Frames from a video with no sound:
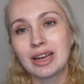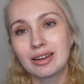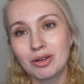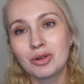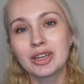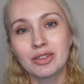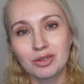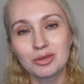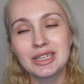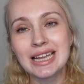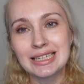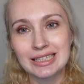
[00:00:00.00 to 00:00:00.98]
going through
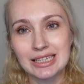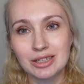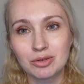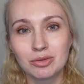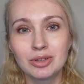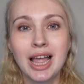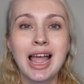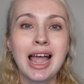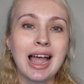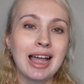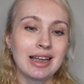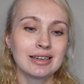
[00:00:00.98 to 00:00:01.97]
dental school,
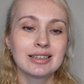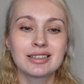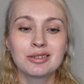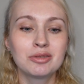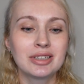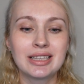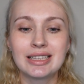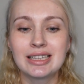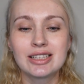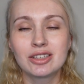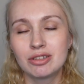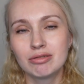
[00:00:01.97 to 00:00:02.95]
I understood that
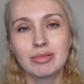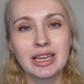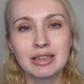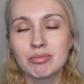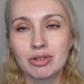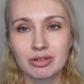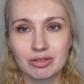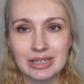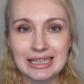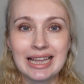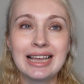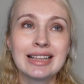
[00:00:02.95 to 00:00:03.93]
it's too many
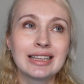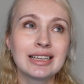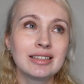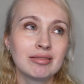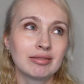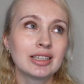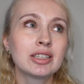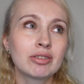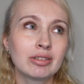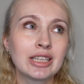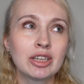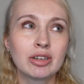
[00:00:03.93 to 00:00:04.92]
burrs, that
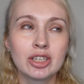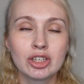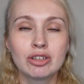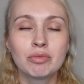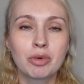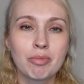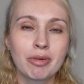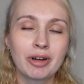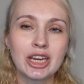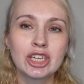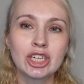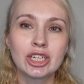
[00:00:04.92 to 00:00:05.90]
literally you can do
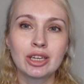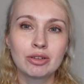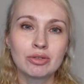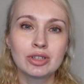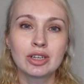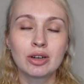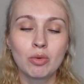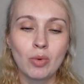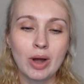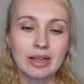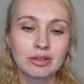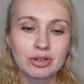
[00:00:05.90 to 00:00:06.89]
preparation using
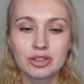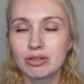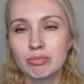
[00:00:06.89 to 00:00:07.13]
one or two